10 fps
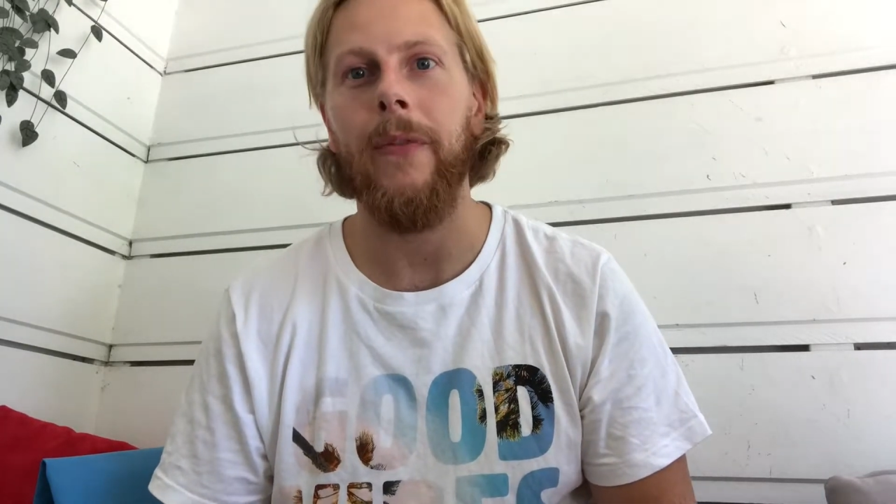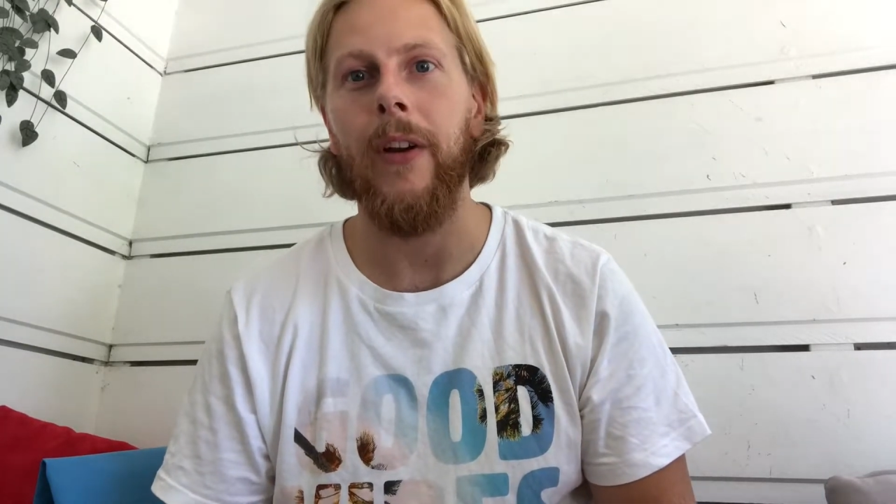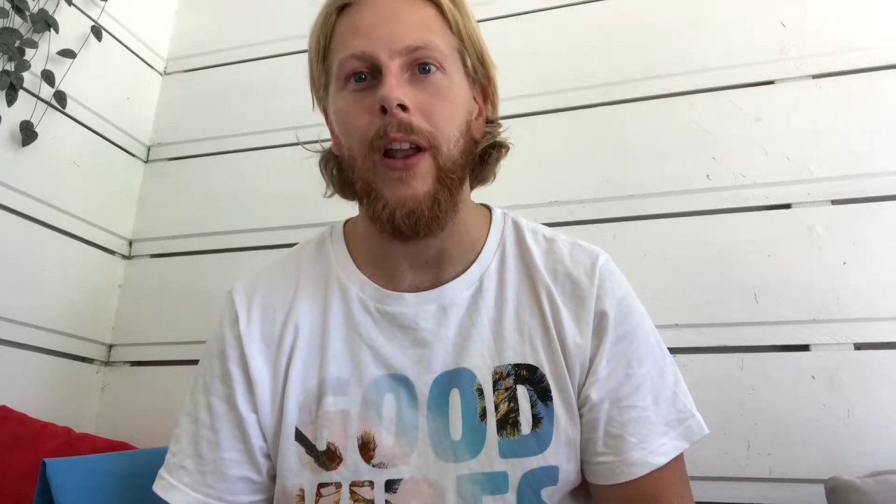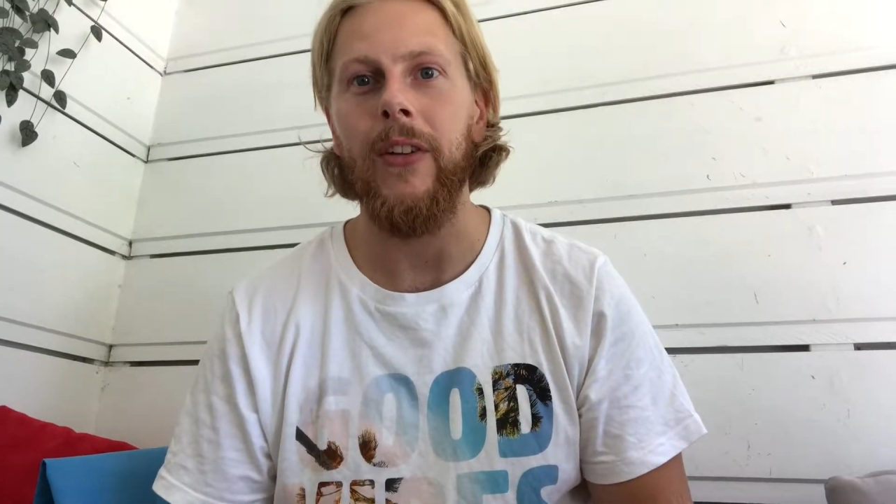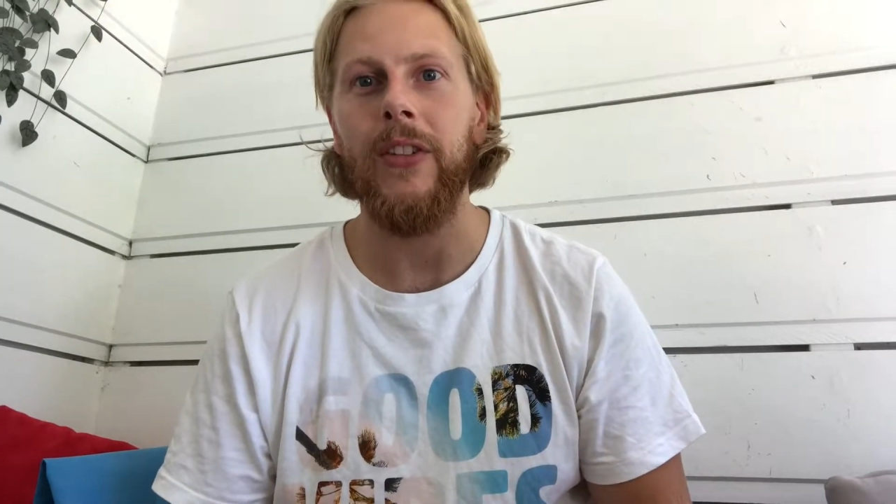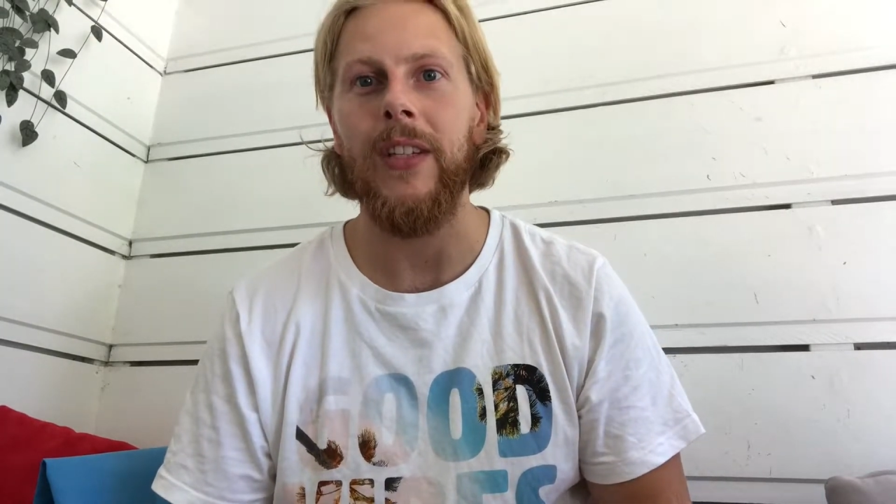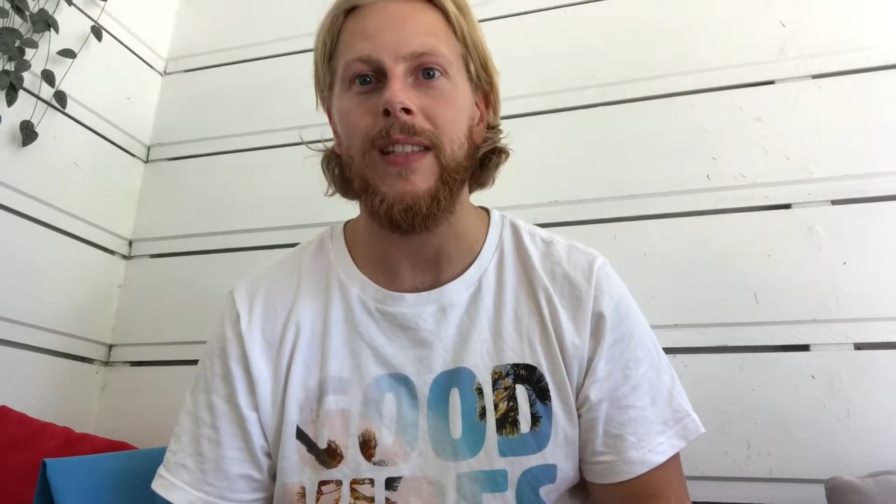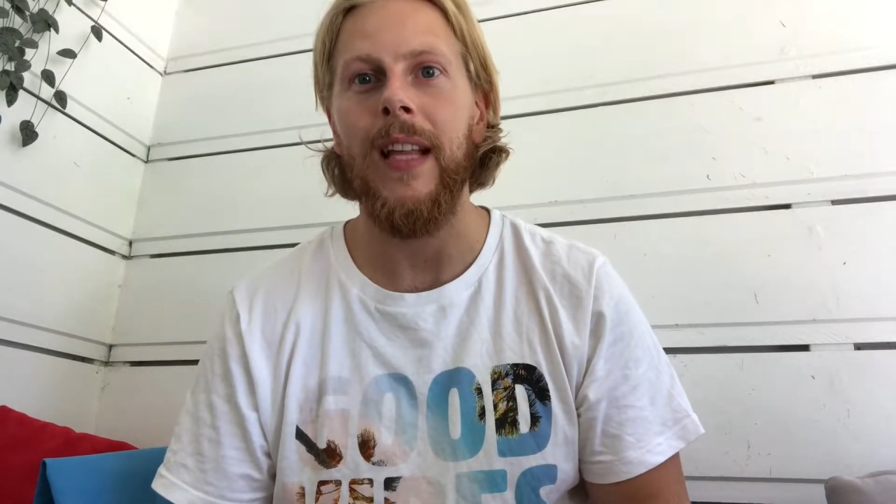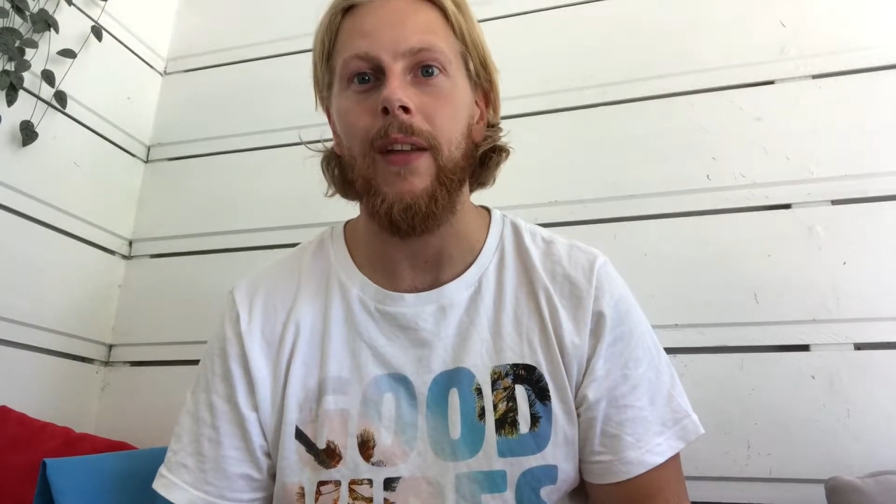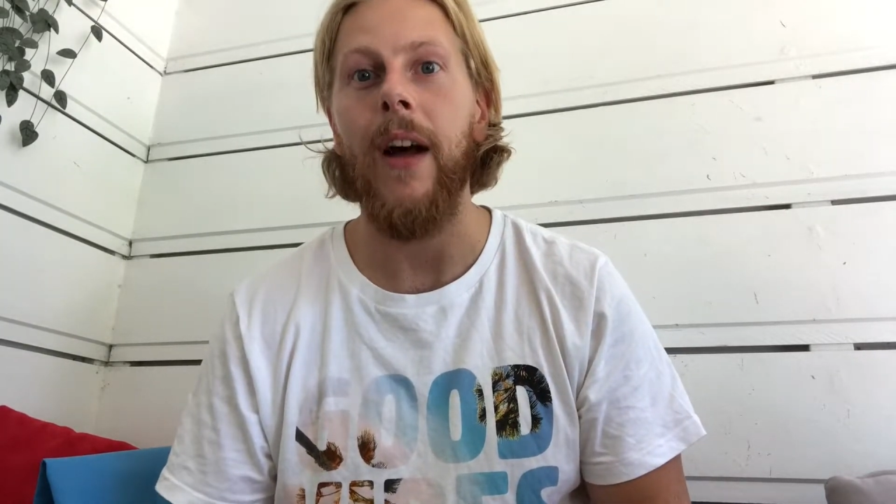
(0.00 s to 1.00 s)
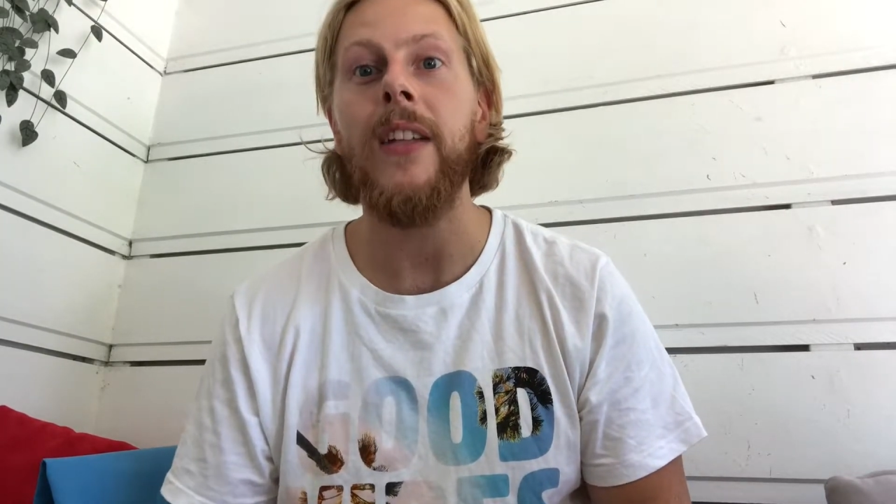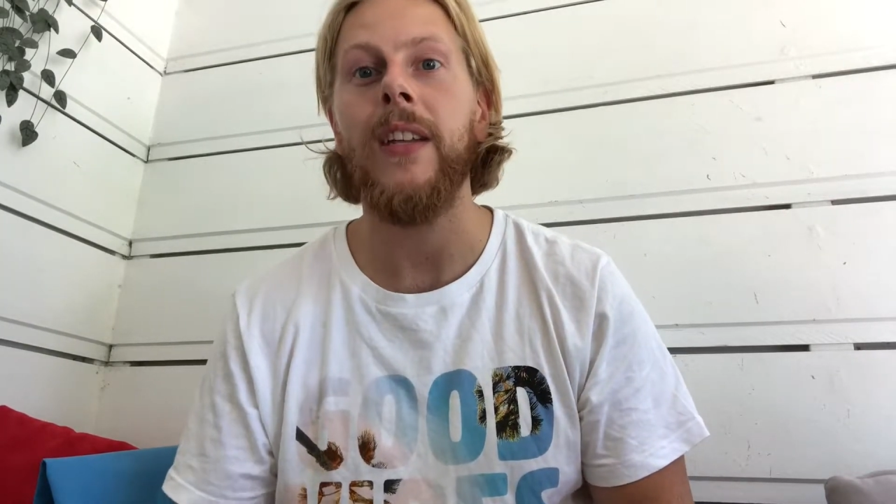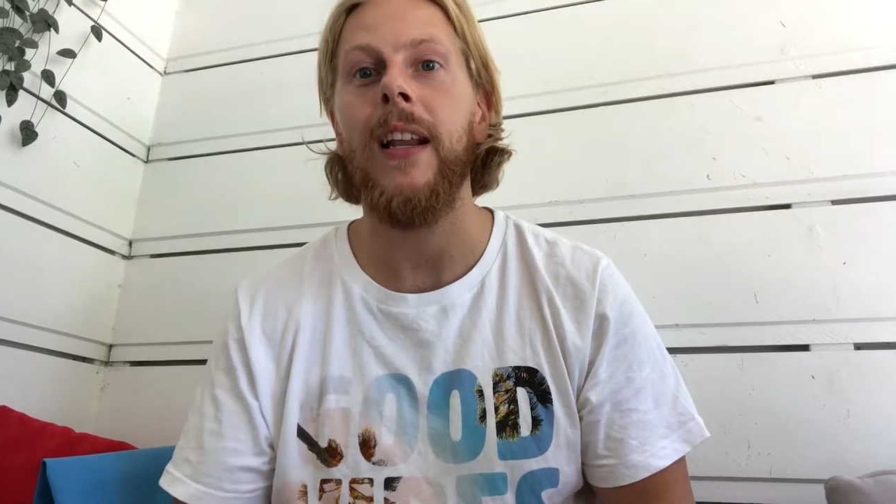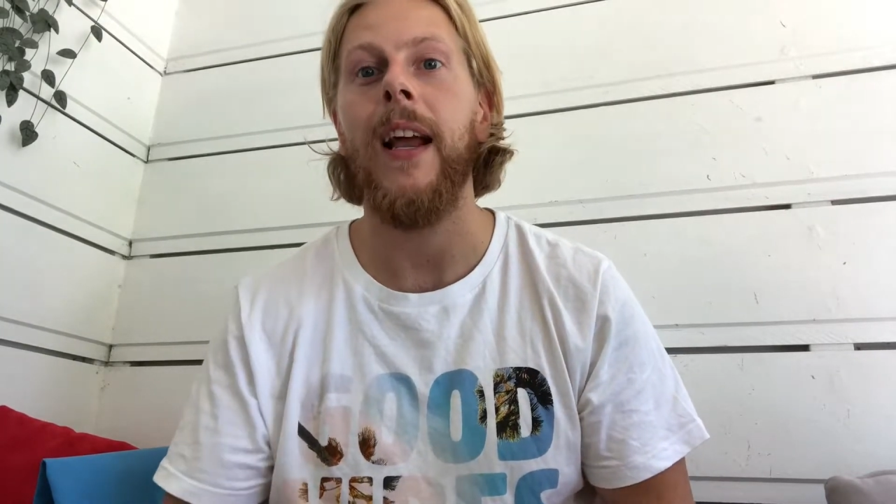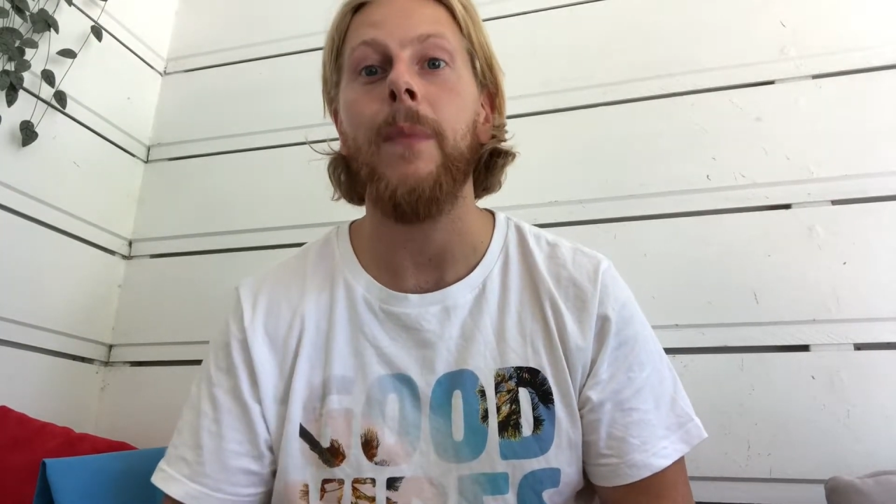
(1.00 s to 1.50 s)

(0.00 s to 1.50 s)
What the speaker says: for lunch instead of actually